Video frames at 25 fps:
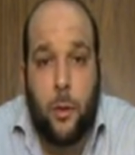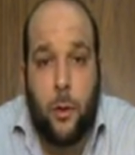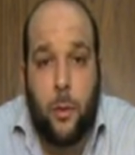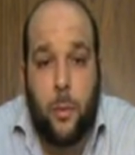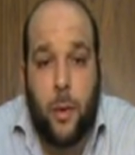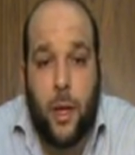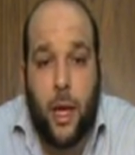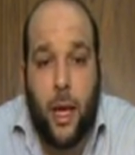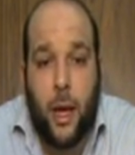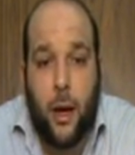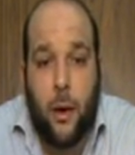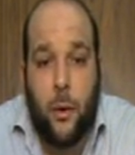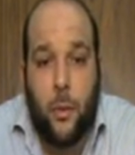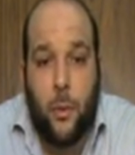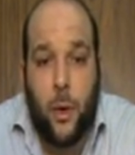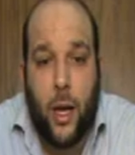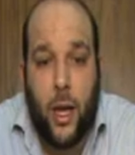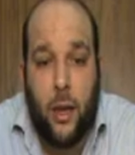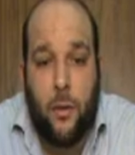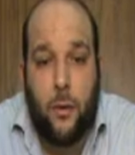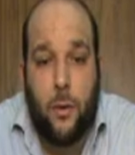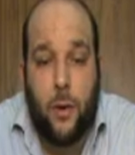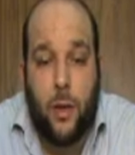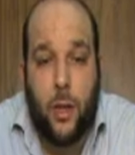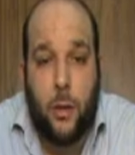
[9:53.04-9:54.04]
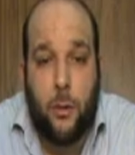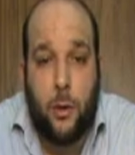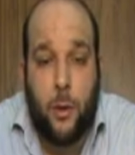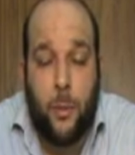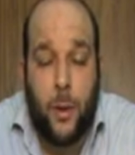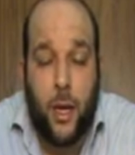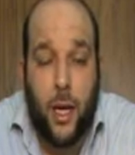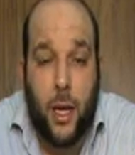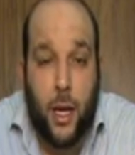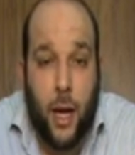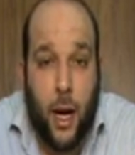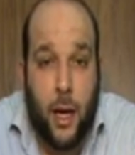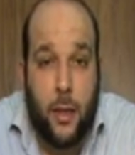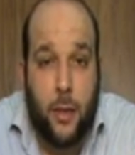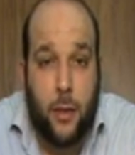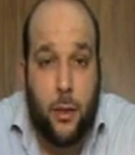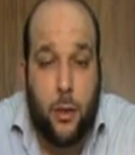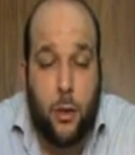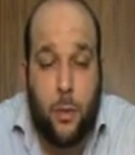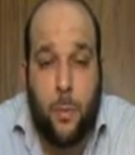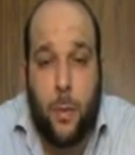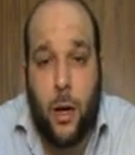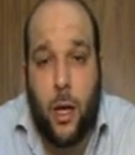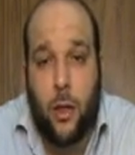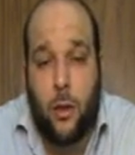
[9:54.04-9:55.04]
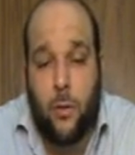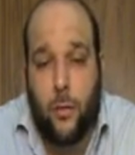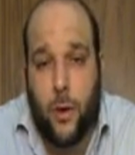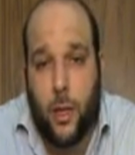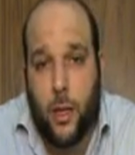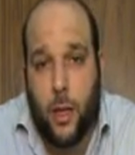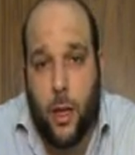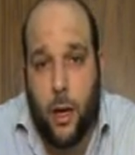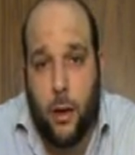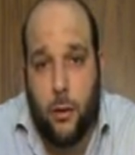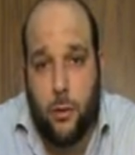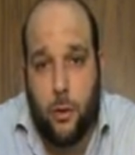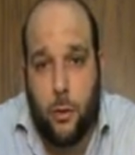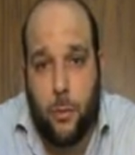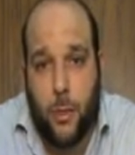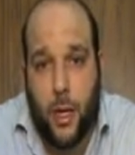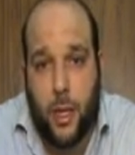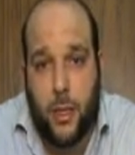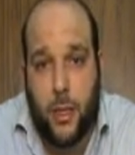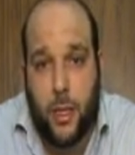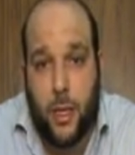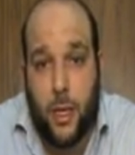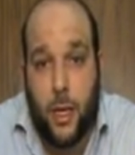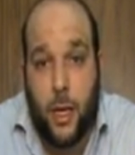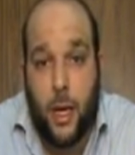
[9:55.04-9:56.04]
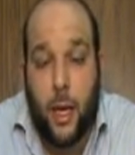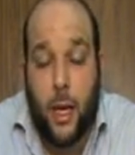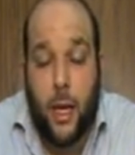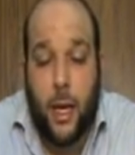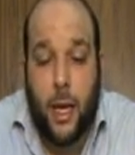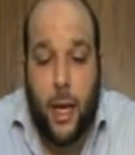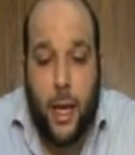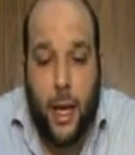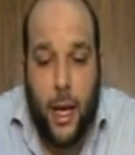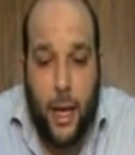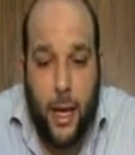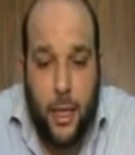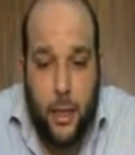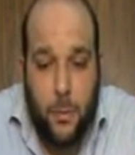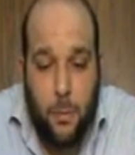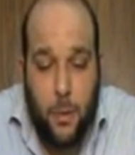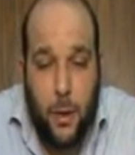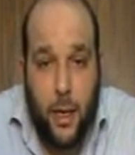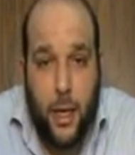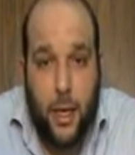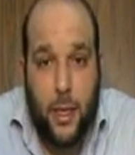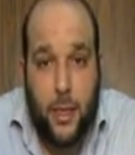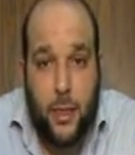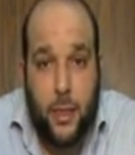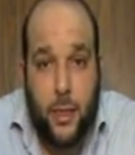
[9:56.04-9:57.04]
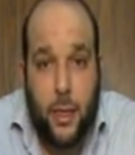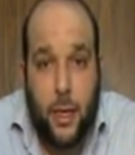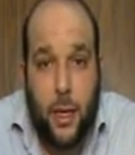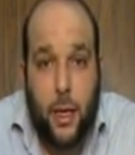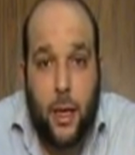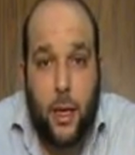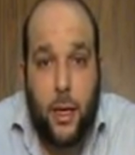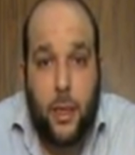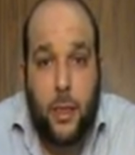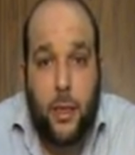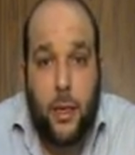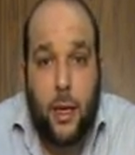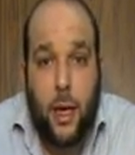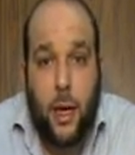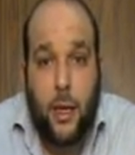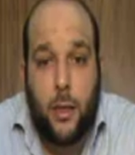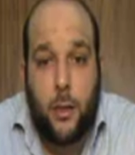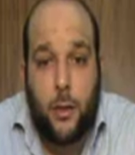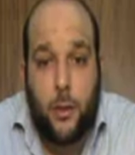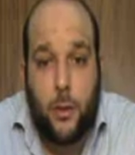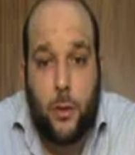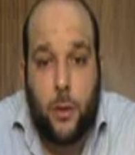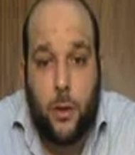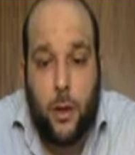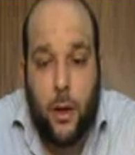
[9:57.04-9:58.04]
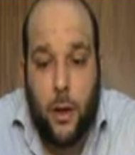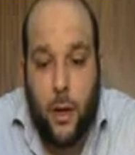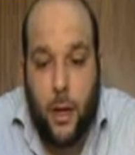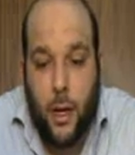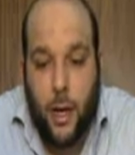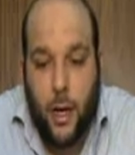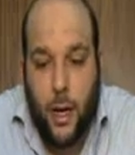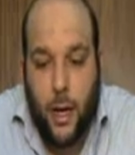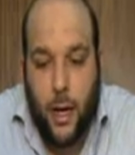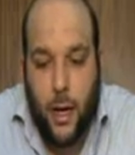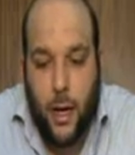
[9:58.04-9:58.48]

would be a way for them to be guided to the path of Allah the Almighty. And please try to